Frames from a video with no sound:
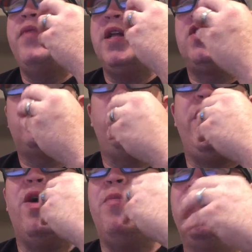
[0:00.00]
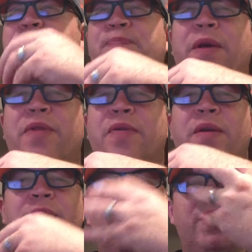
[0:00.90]
that sweet, almost
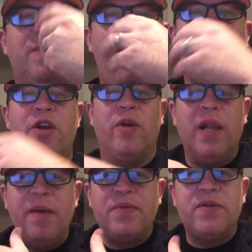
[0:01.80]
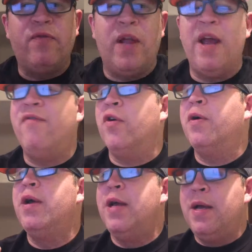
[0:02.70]
smack your lips
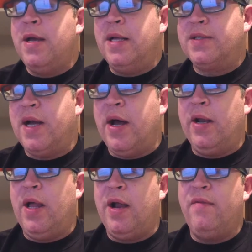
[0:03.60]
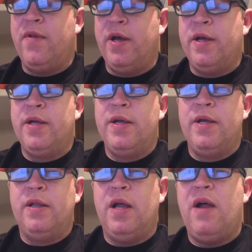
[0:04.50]
flavor. It's got a lot of the
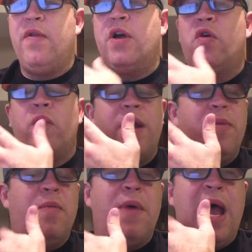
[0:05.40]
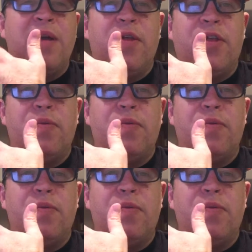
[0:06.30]
cream in the back of the